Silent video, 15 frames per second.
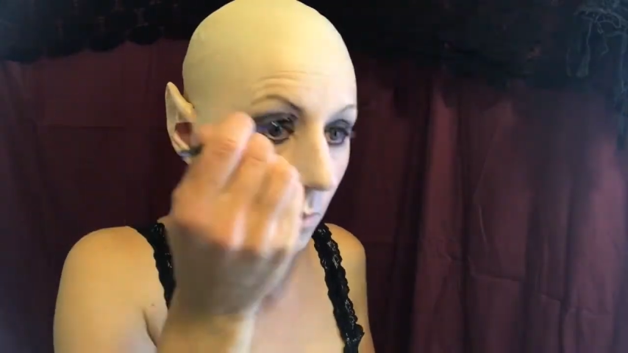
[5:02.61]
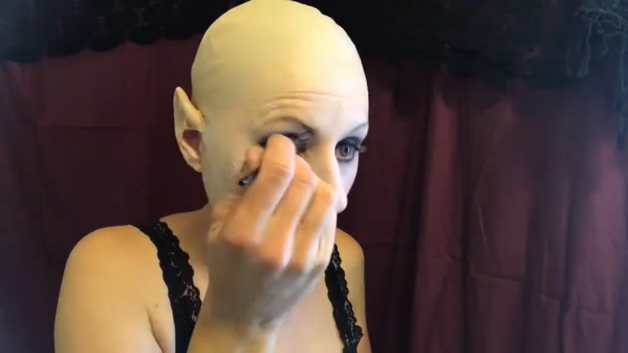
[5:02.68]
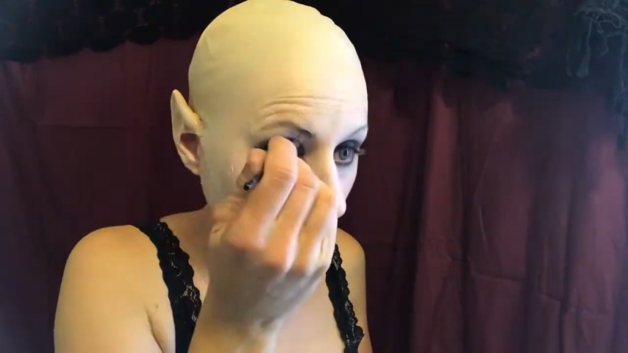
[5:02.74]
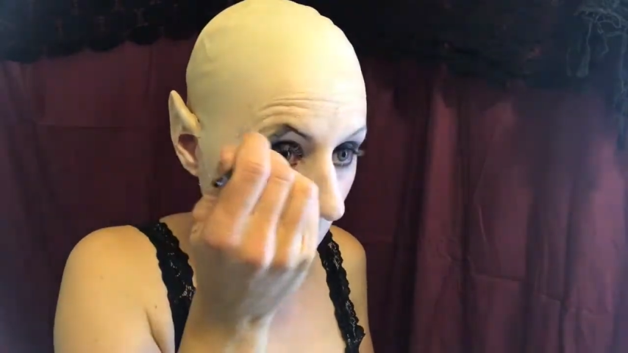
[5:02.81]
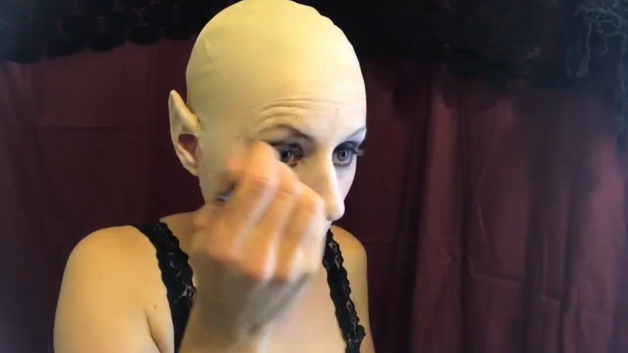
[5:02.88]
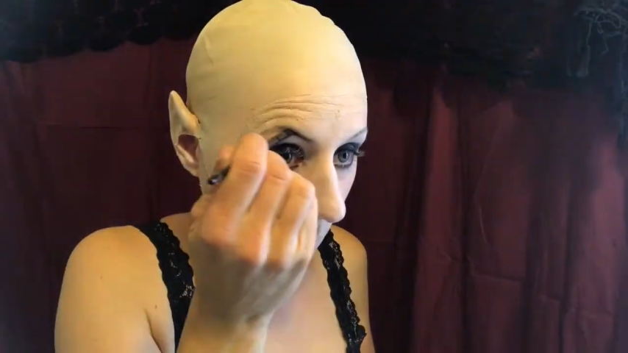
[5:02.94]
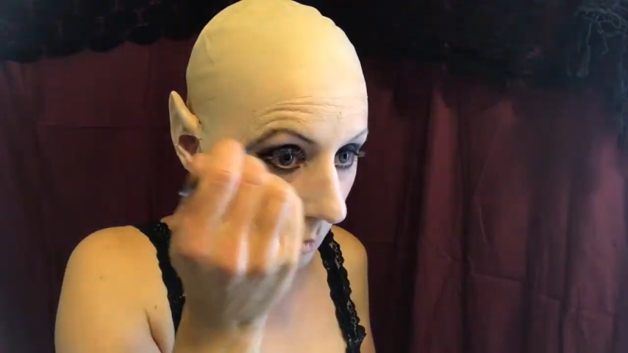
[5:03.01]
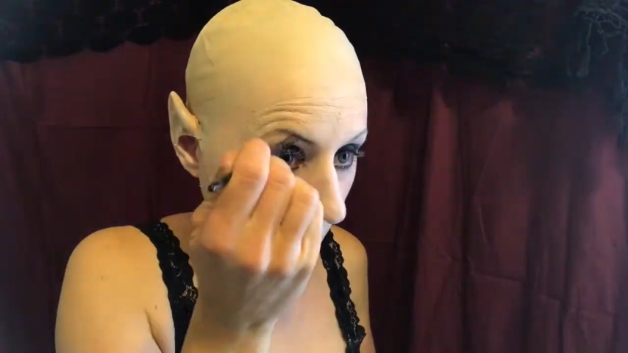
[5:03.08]

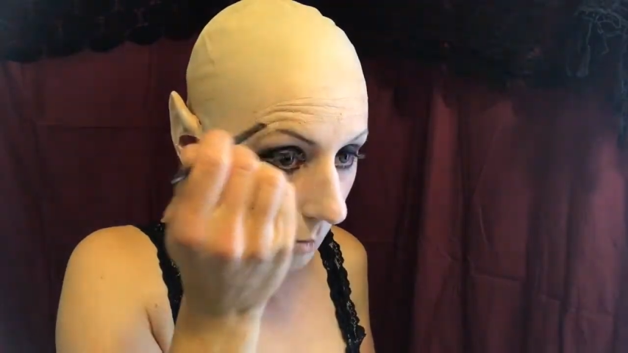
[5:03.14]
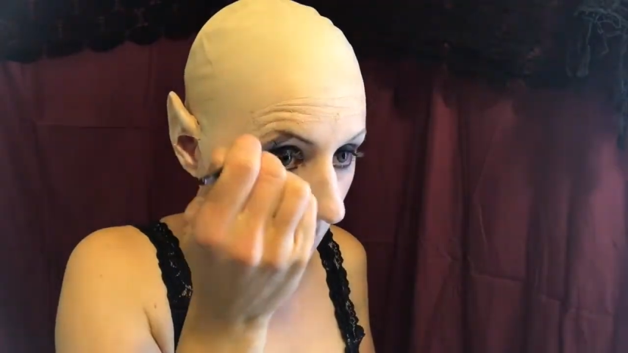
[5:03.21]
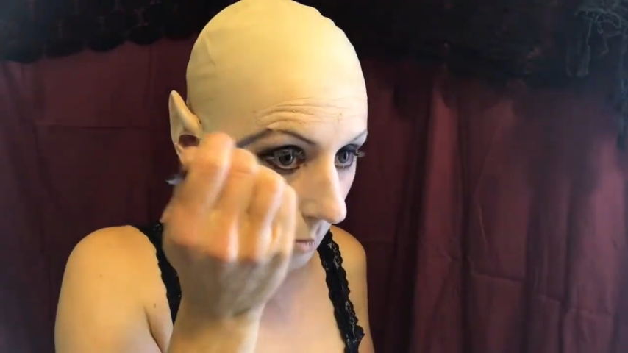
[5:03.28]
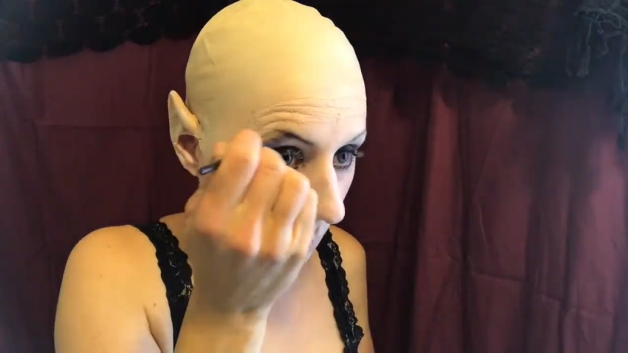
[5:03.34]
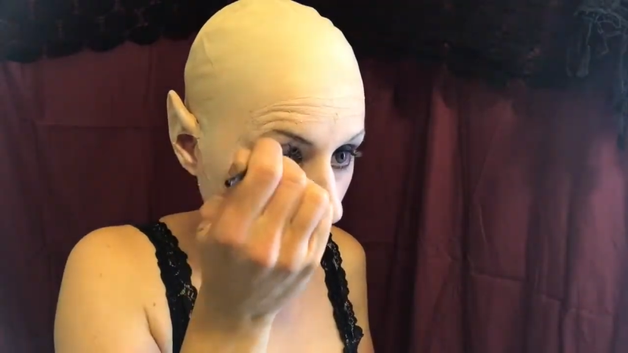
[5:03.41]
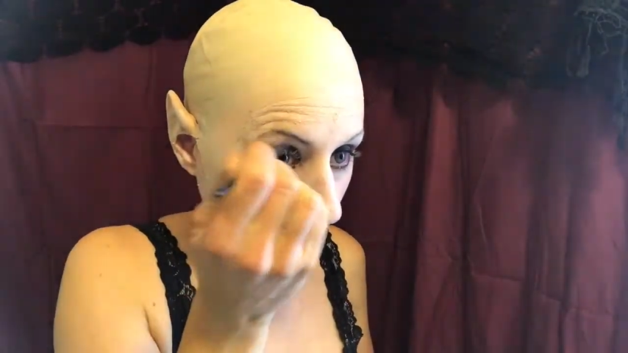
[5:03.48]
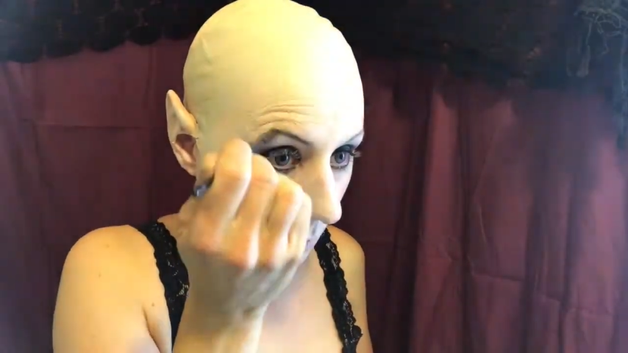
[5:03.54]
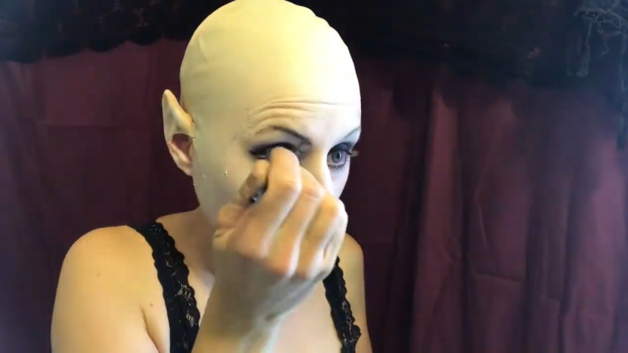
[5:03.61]
and starting the
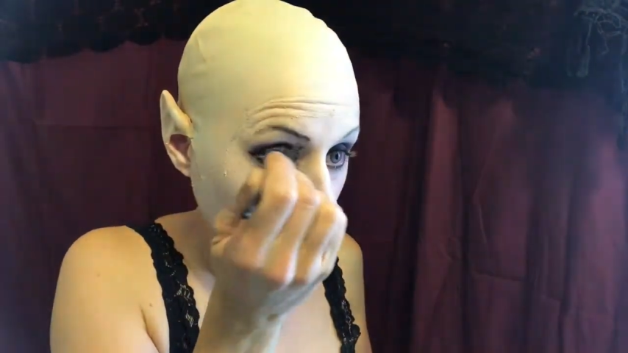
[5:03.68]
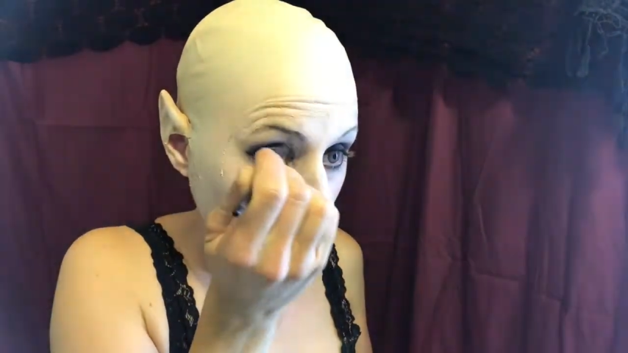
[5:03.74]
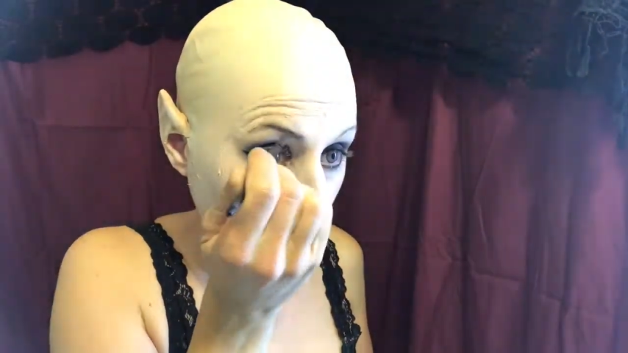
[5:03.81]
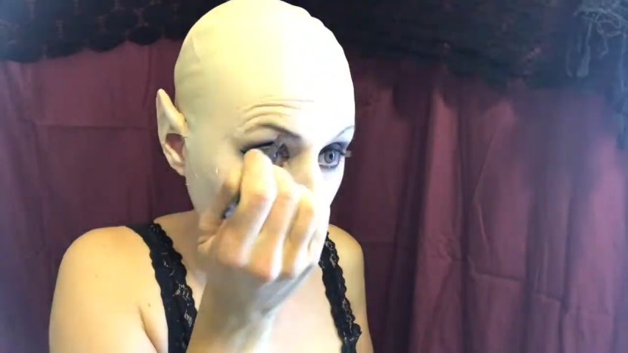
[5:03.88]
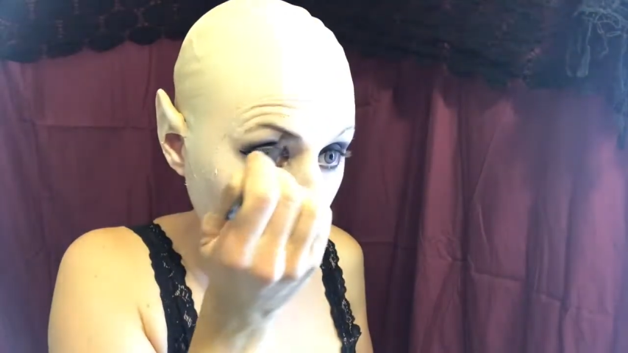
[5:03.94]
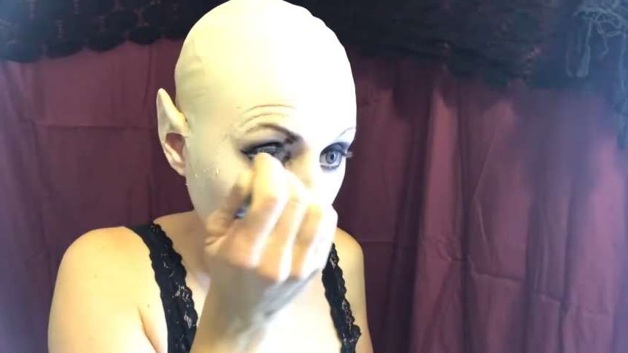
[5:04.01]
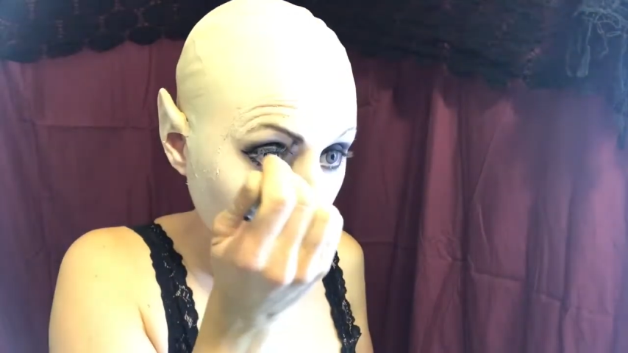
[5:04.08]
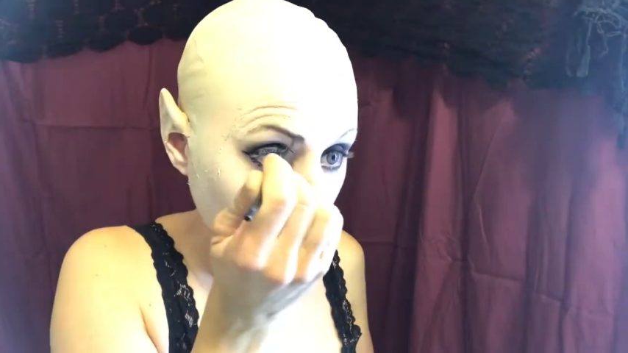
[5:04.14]
shape of my